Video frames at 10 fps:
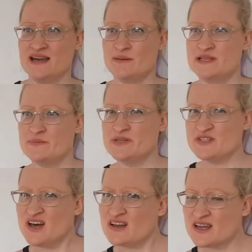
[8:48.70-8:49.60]
and a little
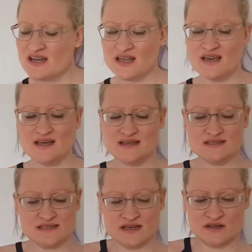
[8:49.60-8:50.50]
bit darker
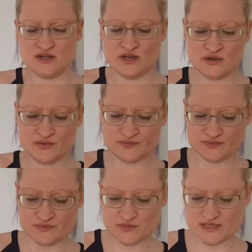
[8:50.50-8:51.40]
colors. I don't know.
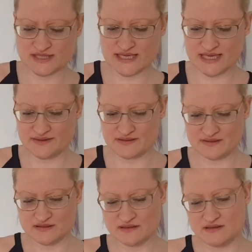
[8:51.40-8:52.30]
Let's see.
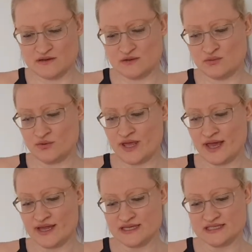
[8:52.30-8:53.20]
Oh
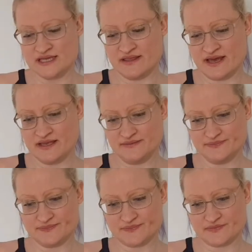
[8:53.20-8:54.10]
yeah, I can see
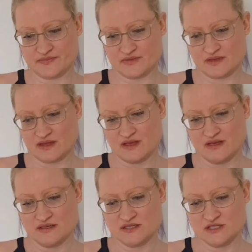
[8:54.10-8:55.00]
that.
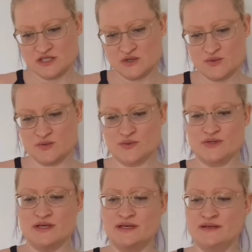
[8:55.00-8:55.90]
So,
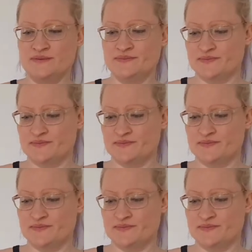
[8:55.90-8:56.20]
I